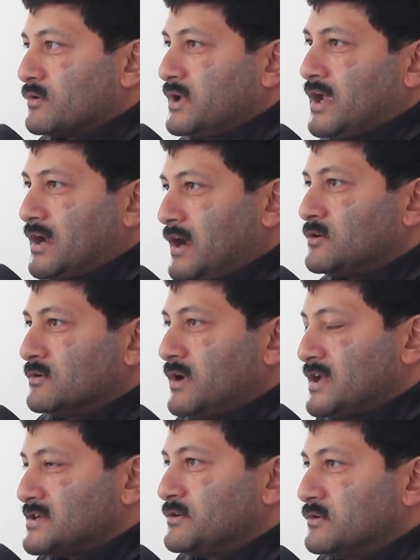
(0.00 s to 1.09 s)
growing, and
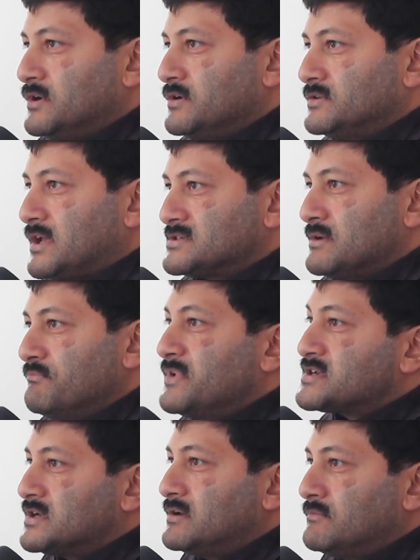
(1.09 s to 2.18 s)
as I told you, there is a
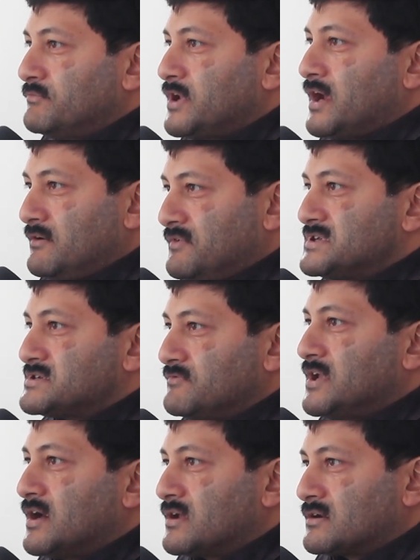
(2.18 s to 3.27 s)
mission behind which
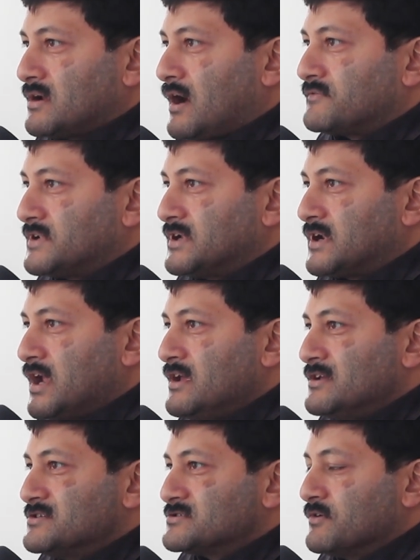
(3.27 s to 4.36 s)
we are after.
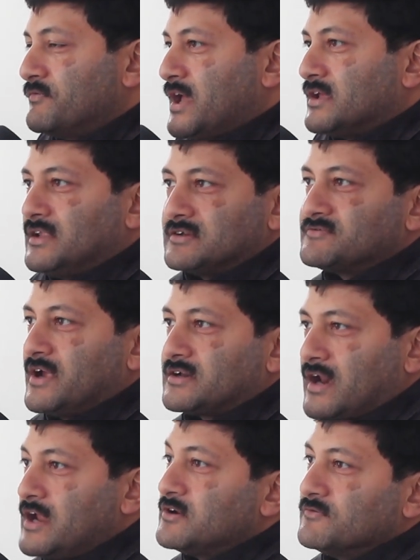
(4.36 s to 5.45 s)
So we are, that's why,
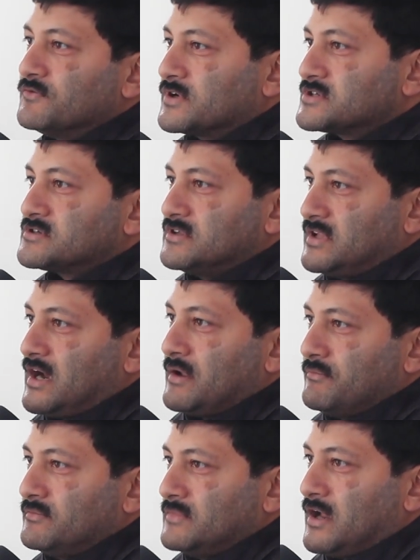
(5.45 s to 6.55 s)
trying to focus on that
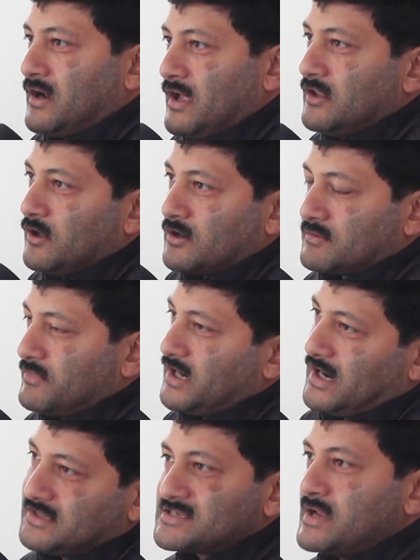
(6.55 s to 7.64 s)
a lot. But
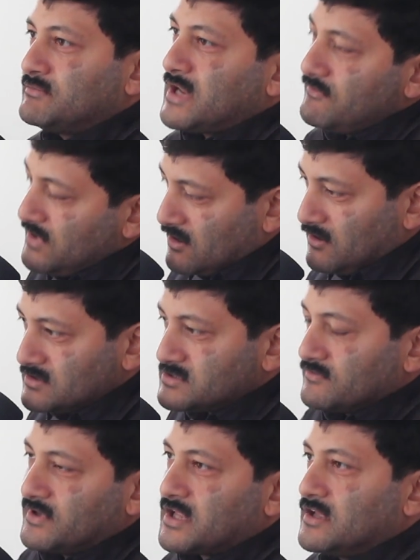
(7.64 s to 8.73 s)
at the same time, we are also
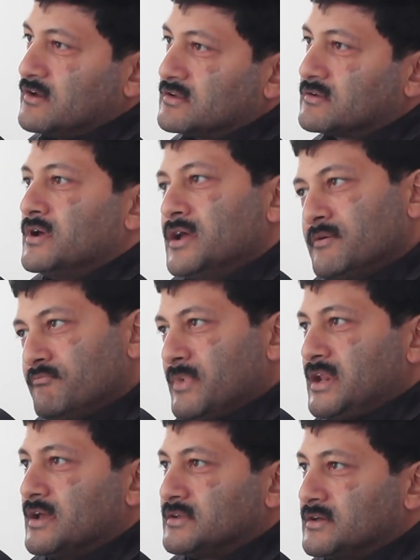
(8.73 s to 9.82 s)
working on
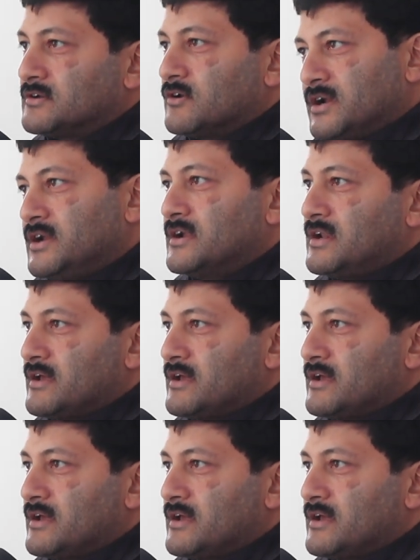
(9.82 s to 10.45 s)
many other non-Indian